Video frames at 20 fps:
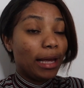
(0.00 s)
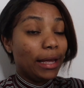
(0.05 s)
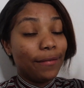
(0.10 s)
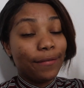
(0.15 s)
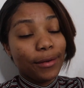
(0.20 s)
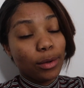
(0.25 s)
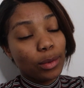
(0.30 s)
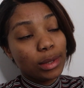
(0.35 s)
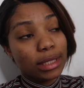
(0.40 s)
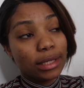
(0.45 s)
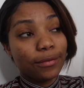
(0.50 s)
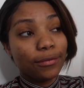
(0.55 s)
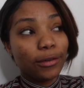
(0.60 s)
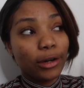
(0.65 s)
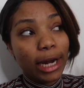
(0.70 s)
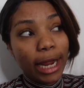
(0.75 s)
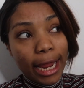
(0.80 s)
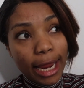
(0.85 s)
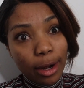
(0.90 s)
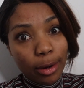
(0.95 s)
if it wasn't for
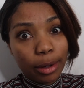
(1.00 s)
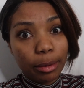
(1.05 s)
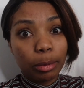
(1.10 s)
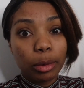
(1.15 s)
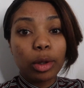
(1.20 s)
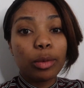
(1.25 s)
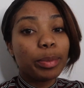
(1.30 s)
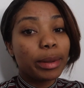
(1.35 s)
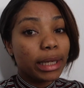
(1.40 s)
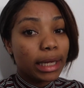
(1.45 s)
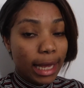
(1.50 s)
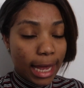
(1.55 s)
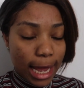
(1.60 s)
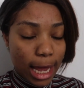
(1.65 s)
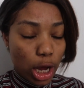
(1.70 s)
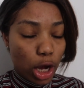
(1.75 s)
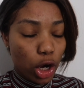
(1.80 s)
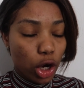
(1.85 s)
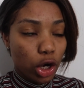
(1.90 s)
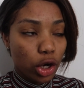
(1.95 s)
hair, it will be
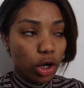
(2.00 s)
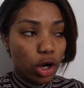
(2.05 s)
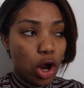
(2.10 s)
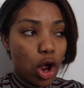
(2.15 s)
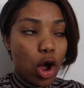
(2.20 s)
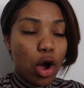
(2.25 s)
hair